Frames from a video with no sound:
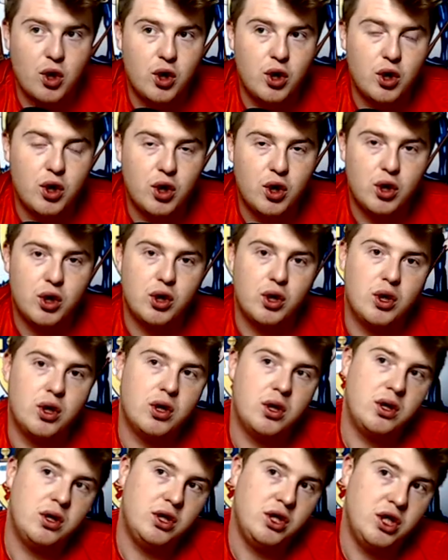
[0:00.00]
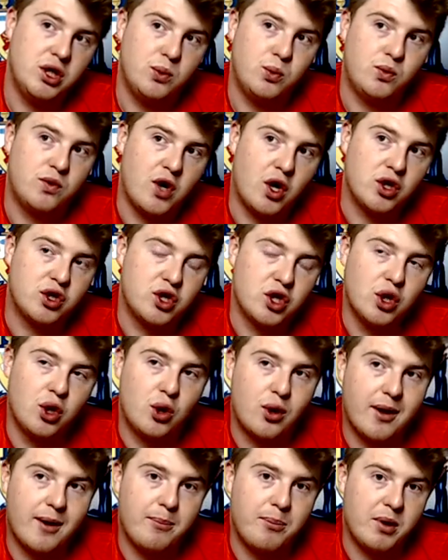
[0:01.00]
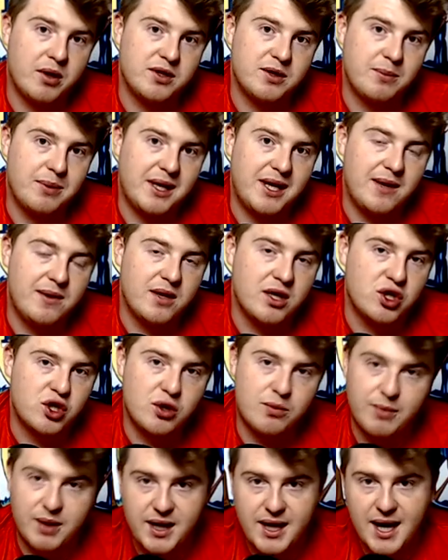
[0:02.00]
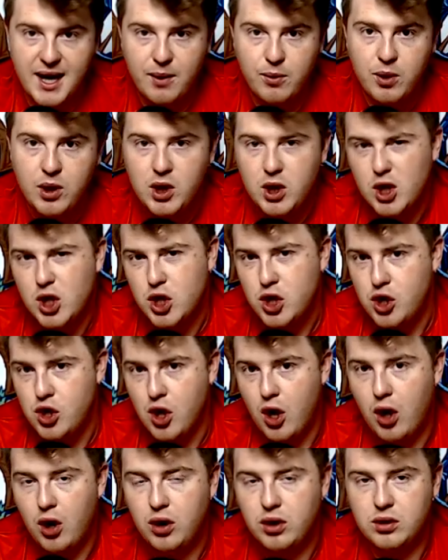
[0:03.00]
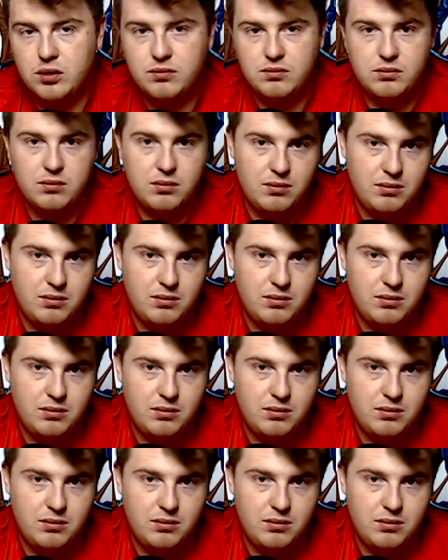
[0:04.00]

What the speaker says: would go, you've got to look at possibly in the summer now, not